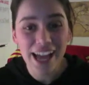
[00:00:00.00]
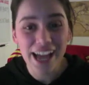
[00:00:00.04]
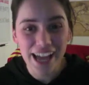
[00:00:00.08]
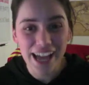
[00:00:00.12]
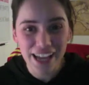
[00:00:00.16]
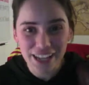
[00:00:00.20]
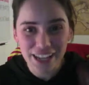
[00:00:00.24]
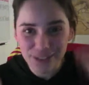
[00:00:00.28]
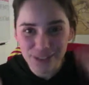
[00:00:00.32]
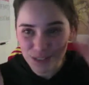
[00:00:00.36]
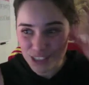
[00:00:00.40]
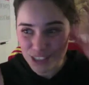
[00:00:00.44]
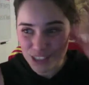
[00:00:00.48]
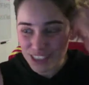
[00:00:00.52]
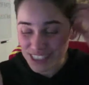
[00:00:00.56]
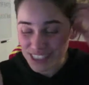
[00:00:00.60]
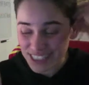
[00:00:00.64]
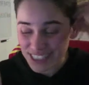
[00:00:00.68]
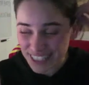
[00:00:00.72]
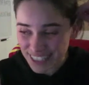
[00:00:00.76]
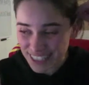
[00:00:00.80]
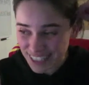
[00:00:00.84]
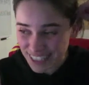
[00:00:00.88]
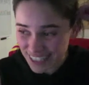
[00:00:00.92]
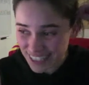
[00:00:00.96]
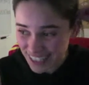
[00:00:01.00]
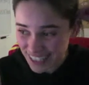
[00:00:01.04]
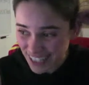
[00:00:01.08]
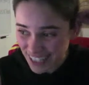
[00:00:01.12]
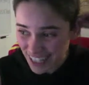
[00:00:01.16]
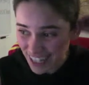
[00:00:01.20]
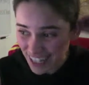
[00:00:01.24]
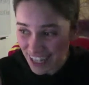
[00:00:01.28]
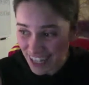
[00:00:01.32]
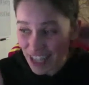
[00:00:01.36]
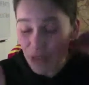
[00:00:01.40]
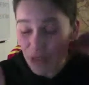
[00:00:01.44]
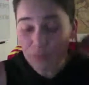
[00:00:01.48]
I was just thinking that
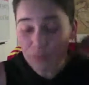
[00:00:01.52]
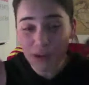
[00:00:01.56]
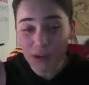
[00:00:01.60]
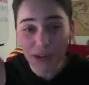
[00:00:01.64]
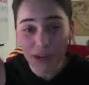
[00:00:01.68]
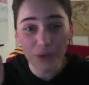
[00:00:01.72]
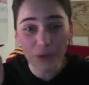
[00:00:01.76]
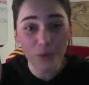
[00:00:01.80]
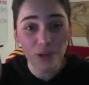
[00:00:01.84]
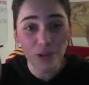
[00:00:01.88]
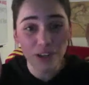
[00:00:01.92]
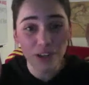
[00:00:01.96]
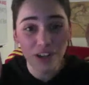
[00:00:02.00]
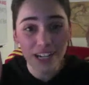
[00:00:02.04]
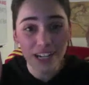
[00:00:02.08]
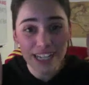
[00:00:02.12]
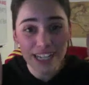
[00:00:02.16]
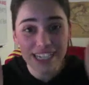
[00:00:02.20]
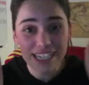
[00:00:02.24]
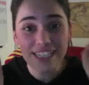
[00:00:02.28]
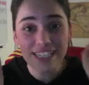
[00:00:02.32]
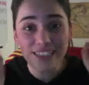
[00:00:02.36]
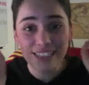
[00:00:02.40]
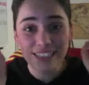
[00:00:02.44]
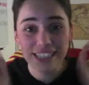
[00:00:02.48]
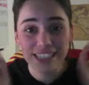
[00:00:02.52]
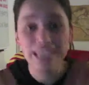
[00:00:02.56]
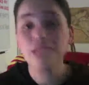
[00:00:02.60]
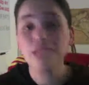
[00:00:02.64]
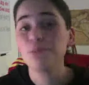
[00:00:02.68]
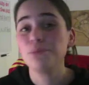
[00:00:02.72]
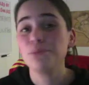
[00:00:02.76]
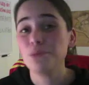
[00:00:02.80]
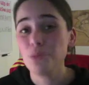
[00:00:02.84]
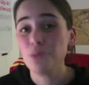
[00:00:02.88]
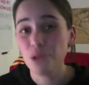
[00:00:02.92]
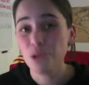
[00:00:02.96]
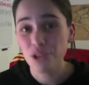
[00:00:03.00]
BioWare is
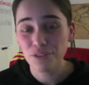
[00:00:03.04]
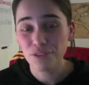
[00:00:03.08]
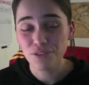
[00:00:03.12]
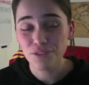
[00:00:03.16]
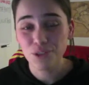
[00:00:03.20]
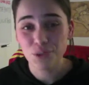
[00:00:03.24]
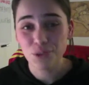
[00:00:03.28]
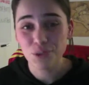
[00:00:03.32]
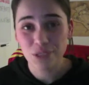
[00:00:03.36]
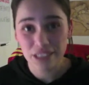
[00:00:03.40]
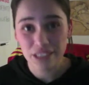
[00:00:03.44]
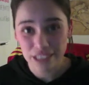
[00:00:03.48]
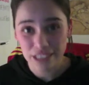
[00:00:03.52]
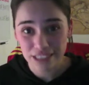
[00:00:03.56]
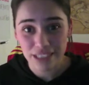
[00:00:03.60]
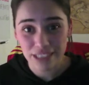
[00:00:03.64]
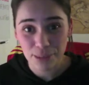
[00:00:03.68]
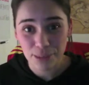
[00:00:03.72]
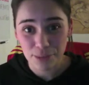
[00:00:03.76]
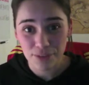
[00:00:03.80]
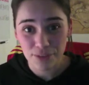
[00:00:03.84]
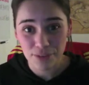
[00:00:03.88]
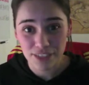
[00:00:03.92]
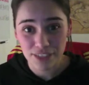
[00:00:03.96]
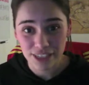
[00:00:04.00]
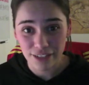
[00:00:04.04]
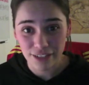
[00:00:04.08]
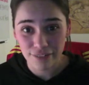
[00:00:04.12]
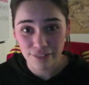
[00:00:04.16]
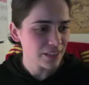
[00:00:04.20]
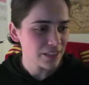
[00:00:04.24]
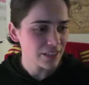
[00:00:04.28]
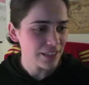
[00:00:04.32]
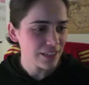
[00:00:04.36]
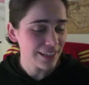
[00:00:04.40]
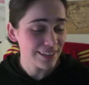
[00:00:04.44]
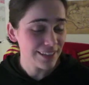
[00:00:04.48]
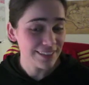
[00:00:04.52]
capable of doing that type of stuff.
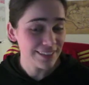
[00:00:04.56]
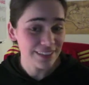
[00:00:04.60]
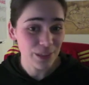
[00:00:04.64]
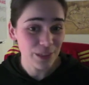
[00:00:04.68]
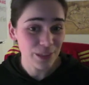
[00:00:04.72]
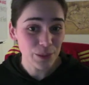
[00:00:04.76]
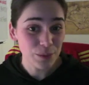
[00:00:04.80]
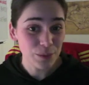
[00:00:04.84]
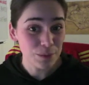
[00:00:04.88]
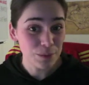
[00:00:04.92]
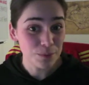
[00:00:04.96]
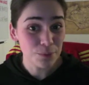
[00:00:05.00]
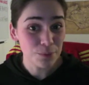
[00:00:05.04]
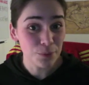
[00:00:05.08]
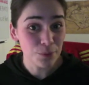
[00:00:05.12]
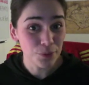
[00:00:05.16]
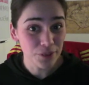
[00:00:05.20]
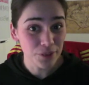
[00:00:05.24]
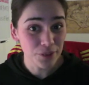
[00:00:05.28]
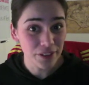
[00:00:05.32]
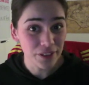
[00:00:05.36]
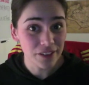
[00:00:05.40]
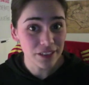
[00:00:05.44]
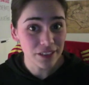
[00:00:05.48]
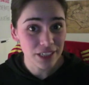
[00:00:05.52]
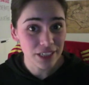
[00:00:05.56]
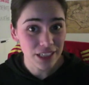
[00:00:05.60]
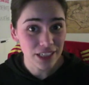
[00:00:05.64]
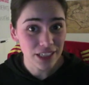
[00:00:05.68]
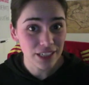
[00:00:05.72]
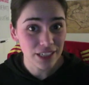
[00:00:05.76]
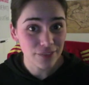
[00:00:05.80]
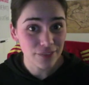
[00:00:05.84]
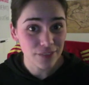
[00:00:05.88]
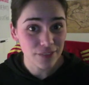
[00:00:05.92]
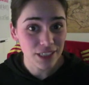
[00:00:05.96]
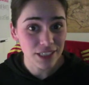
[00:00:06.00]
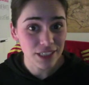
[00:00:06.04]
I think that would be brilliant
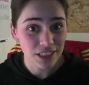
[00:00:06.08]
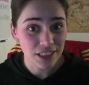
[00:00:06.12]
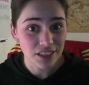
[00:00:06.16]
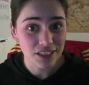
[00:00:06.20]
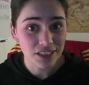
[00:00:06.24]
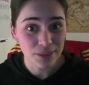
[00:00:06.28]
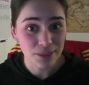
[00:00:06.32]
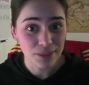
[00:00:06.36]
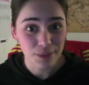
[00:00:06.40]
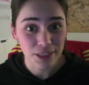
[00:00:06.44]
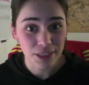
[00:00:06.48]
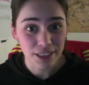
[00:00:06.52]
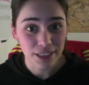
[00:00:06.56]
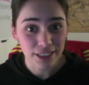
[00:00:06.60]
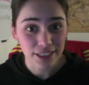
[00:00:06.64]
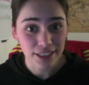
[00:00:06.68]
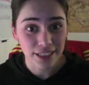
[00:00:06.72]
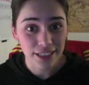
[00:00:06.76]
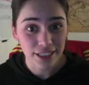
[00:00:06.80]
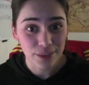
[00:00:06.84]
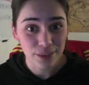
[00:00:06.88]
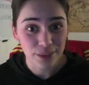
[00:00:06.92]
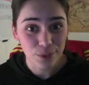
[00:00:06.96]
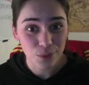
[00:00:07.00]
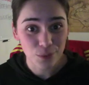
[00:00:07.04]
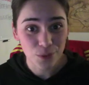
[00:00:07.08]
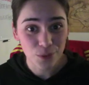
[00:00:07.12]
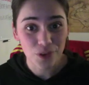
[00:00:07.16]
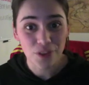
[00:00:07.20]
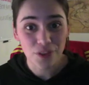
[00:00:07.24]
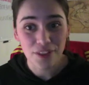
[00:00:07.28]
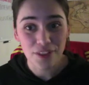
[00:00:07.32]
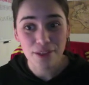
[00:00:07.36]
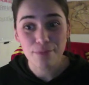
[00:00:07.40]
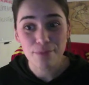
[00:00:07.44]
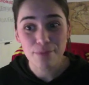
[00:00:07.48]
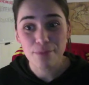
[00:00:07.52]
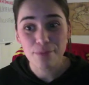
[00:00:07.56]
if they did something like that, where
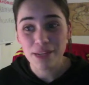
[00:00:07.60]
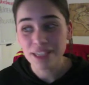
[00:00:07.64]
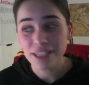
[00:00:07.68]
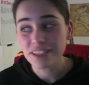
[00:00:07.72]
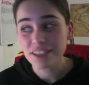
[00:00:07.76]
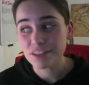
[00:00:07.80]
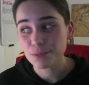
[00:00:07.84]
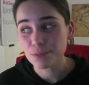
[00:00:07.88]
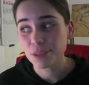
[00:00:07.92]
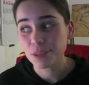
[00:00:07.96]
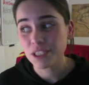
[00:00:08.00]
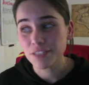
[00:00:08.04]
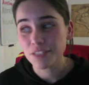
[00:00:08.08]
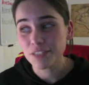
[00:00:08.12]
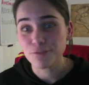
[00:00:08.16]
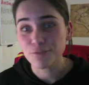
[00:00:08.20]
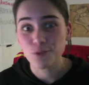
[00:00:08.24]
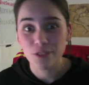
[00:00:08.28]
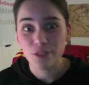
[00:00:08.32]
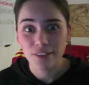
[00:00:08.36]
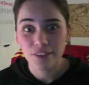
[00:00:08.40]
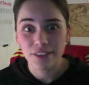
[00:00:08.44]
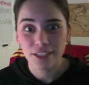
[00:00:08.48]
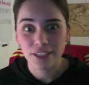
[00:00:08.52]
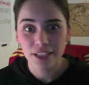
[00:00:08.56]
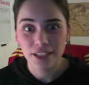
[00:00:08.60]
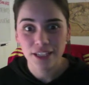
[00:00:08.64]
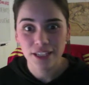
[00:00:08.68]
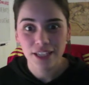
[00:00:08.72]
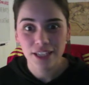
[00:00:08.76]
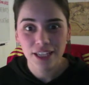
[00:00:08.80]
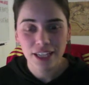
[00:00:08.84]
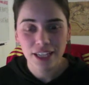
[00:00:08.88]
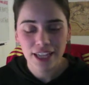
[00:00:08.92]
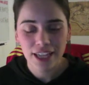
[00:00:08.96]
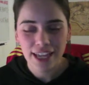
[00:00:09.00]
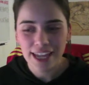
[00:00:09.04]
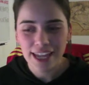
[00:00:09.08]
they made us believe one thing
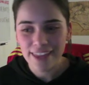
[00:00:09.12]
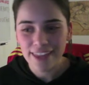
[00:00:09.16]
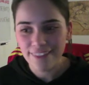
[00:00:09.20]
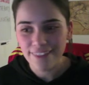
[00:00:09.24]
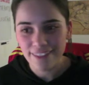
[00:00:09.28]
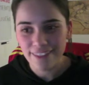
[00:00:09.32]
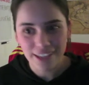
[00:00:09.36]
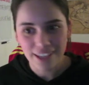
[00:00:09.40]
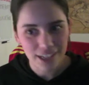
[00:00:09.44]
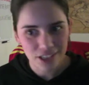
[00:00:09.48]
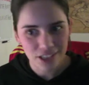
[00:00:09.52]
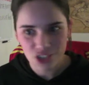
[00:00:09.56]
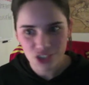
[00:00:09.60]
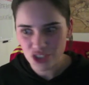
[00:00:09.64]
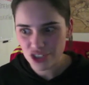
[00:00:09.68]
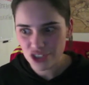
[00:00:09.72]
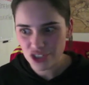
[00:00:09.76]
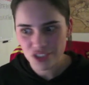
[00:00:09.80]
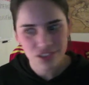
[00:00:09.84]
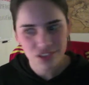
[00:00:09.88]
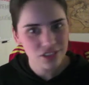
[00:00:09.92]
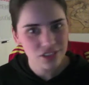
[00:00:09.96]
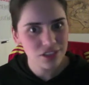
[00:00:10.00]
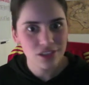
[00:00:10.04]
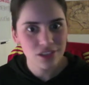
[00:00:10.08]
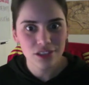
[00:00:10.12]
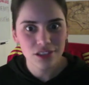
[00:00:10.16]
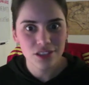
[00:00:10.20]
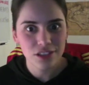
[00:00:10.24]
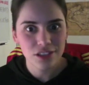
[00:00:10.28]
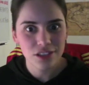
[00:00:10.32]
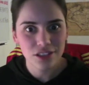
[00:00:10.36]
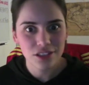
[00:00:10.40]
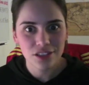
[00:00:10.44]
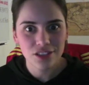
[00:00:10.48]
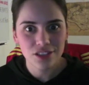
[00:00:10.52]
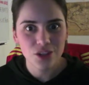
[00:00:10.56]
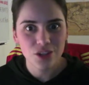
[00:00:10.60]
and then just
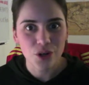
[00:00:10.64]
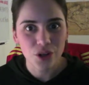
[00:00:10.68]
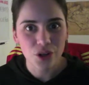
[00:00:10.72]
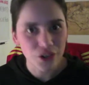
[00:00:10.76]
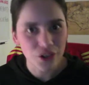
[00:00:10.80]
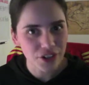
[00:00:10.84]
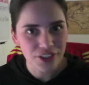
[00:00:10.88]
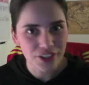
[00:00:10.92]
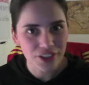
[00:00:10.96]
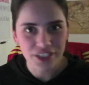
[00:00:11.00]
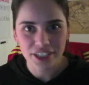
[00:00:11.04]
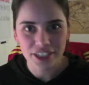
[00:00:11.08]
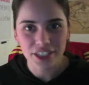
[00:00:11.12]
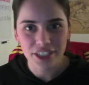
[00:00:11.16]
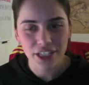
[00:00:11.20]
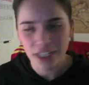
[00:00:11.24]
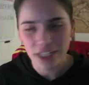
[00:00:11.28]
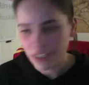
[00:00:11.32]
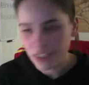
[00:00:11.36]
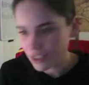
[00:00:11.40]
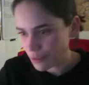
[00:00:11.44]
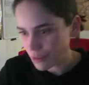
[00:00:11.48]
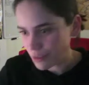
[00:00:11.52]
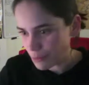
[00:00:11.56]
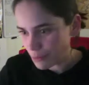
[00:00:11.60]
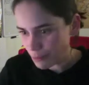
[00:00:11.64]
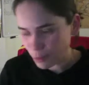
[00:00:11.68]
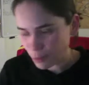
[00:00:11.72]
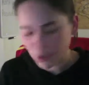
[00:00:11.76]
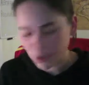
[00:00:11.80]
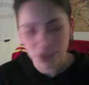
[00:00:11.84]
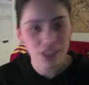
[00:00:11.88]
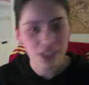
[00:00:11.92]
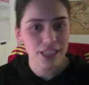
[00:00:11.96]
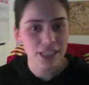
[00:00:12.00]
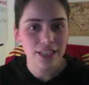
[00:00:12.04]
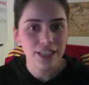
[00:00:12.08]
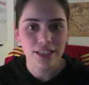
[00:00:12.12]
turned it
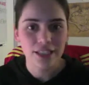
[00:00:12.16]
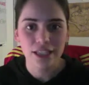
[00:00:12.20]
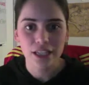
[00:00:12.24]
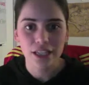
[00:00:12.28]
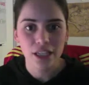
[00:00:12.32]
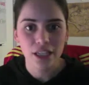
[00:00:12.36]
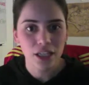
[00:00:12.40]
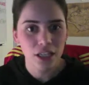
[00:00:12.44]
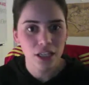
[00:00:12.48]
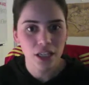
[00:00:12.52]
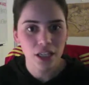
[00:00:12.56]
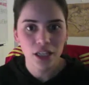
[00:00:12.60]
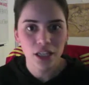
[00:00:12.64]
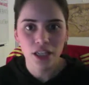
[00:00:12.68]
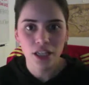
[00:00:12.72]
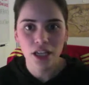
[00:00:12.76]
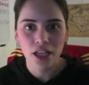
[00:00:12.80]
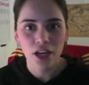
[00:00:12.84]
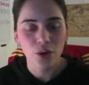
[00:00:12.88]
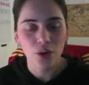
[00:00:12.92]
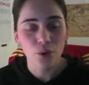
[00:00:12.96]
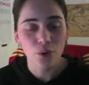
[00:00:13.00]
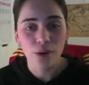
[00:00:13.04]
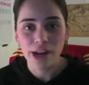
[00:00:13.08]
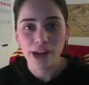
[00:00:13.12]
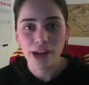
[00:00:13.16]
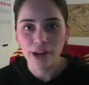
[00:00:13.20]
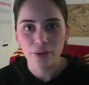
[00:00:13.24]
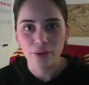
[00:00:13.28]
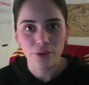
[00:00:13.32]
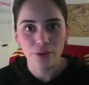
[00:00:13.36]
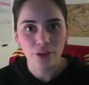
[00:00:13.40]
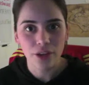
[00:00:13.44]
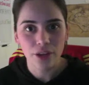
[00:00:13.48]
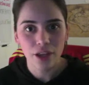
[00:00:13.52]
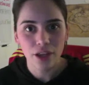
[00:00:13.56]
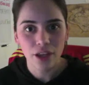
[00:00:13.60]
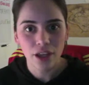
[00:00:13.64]
completely
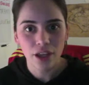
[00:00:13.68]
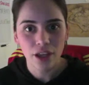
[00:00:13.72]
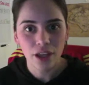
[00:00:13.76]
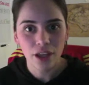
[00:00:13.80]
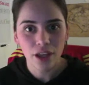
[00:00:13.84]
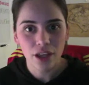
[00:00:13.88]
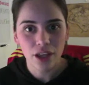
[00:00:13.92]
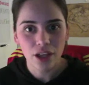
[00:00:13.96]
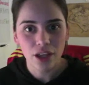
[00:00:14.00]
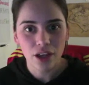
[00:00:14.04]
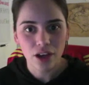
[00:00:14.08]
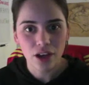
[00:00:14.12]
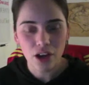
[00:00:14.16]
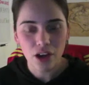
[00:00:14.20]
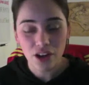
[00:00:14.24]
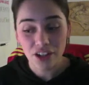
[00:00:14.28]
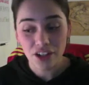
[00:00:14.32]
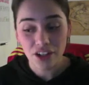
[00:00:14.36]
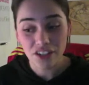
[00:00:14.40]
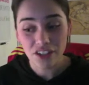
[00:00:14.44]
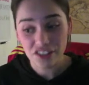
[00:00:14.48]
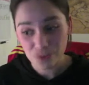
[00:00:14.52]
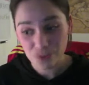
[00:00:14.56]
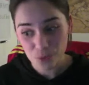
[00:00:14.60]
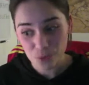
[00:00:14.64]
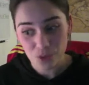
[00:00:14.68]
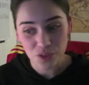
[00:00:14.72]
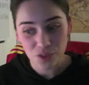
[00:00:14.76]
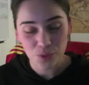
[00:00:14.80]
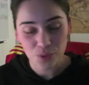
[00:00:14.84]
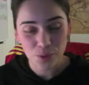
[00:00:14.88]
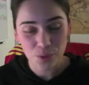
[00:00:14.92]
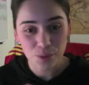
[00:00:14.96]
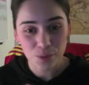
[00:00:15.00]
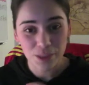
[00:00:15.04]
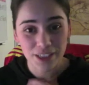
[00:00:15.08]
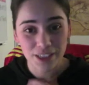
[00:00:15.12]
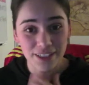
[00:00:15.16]
around on us once we
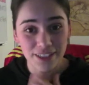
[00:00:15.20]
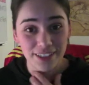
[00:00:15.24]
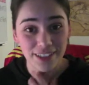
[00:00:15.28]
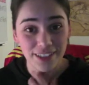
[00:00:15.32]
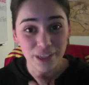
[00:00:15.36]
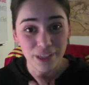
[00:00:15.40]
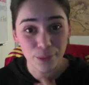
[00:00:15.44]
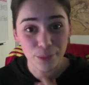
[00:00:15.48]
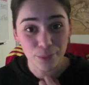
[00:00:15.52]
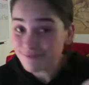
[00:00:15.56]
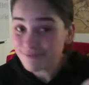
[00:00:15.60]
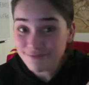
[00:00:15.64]
played the game.